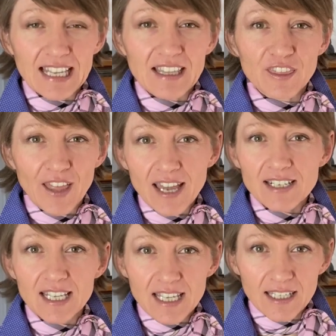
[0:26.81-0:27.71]
and that
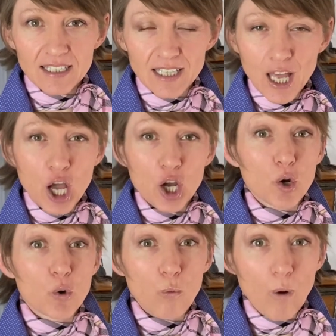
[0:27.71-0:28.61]
is
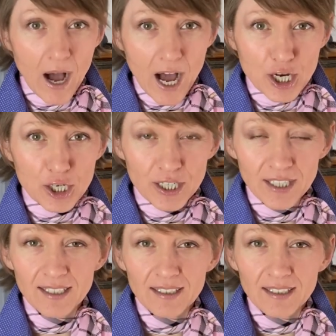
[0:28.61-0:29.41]
gouache.